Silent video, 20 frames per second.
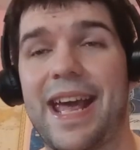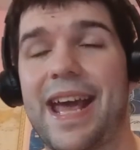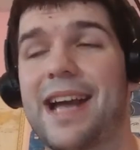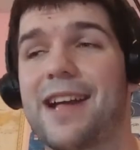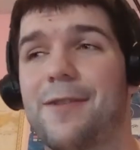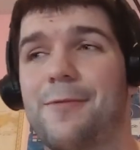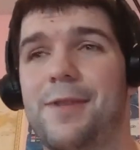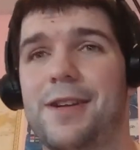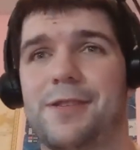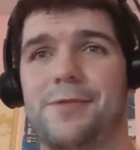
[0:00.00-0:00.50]

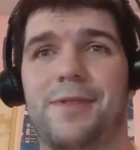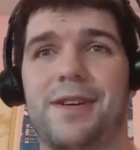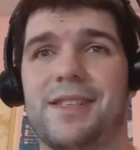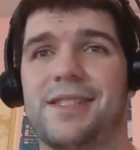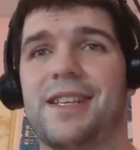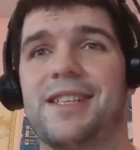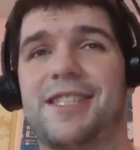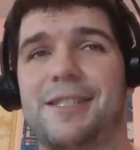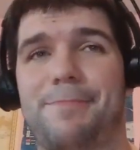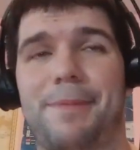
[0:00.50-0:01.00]
kick, which
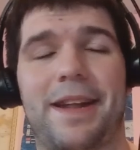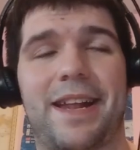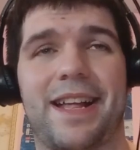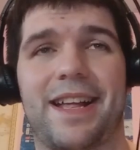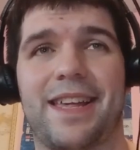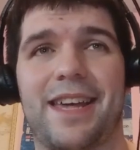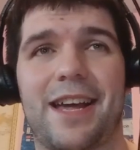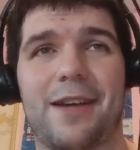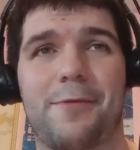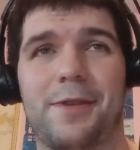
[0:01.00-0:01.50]
was a
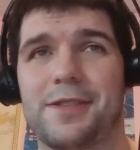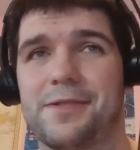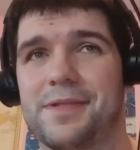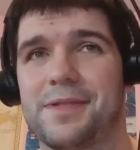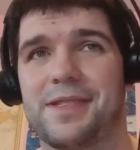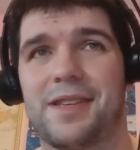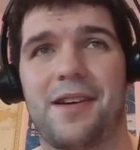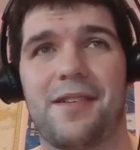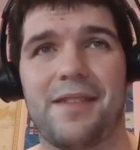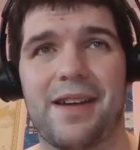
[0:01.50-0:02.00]
spinning kick,
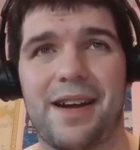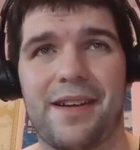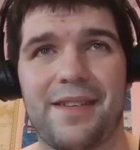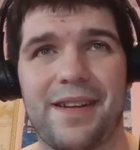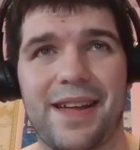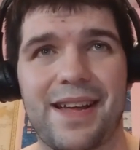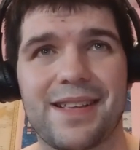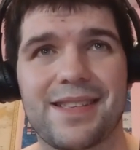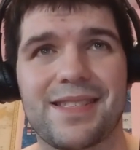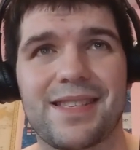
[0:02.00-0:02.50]
which was
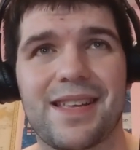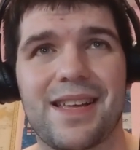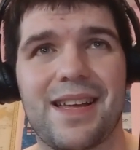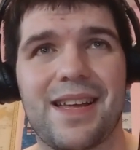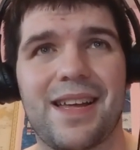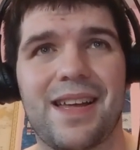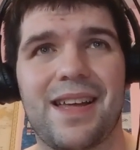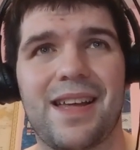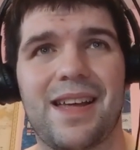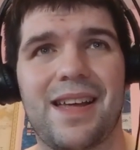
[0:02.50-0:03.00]
hilarious.
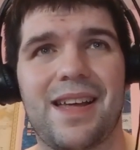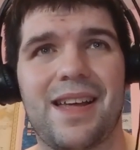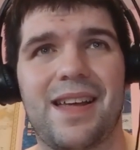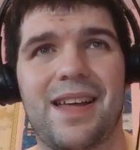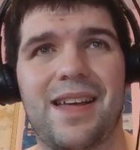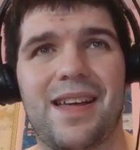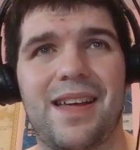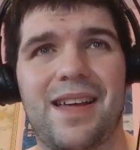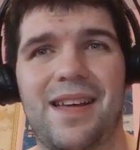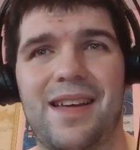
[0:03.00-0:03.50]

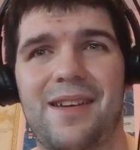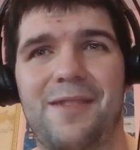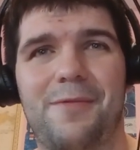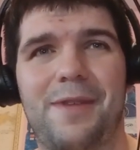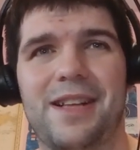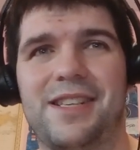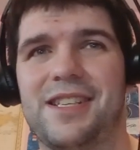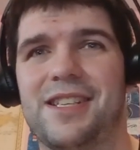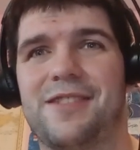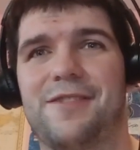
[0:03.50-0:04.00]

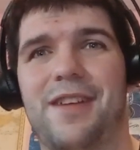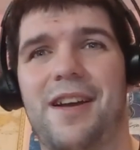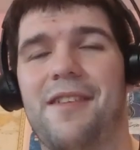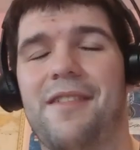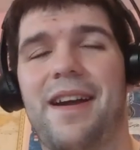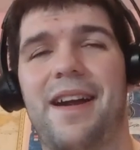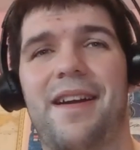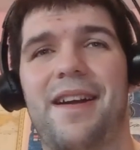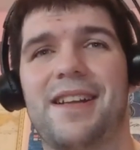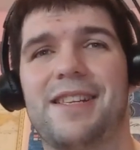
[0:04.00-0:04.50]
Which is
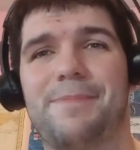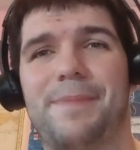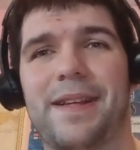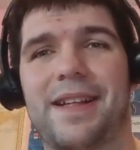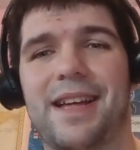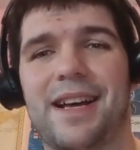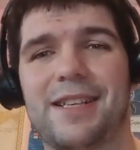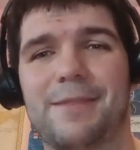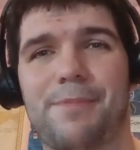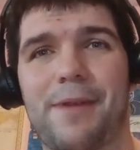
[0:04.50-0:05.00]
hilarious
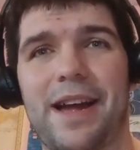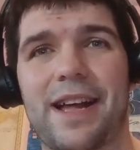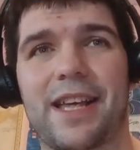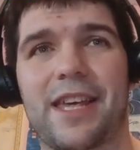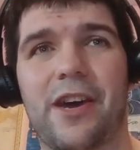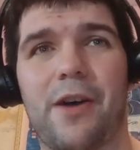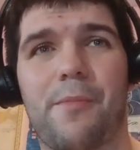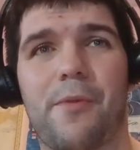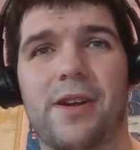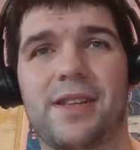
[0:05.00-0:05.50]
because
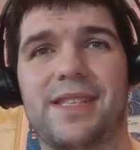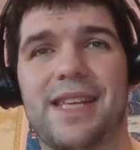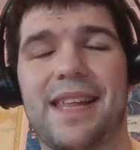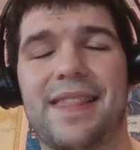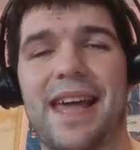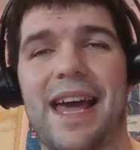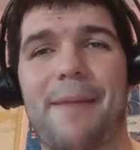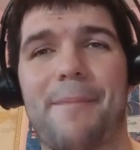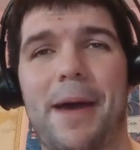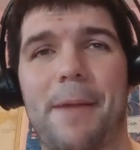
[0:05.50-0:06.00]
Brian Kilmore said